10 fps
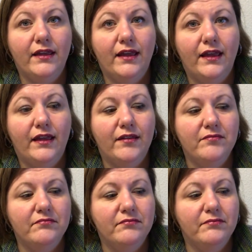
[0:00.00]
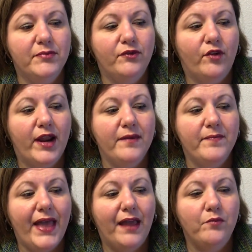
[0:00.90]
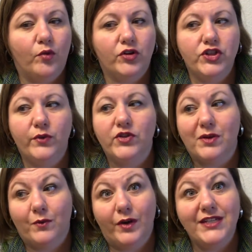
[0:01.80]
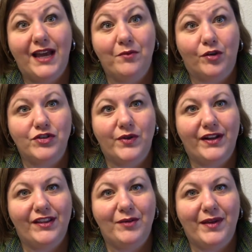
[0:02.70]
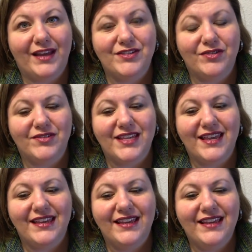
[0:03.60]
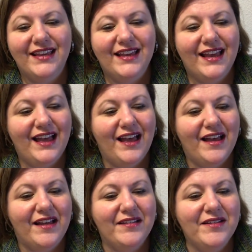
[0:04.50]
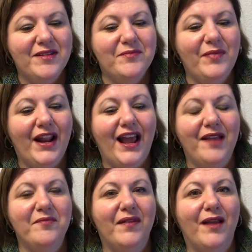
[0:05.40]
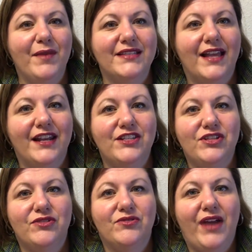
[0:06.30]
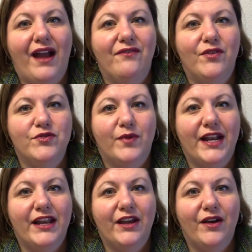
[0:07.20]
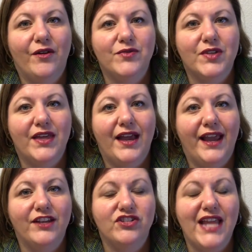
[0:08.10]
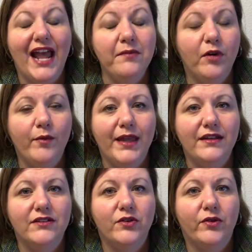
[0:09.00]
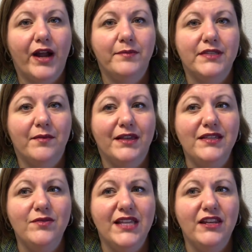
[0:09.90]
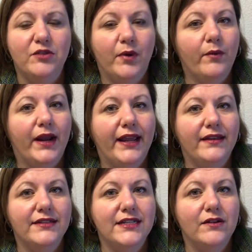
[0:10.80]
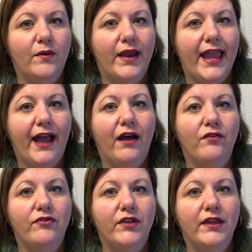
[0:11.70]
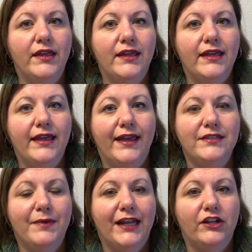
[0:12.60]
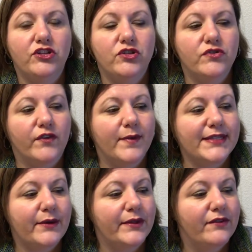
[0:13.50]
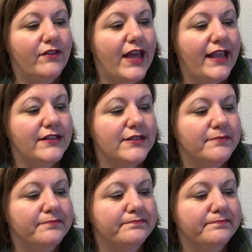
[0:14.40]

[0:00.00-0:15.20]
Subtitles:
add more to it, which I'm going to add more to it in a little bit, as you'll see. But I'm excited to have those ready to go so that I can just at a moment grab some, because I was getting to the point where I didn't quite have as many to choose from as I would have liked.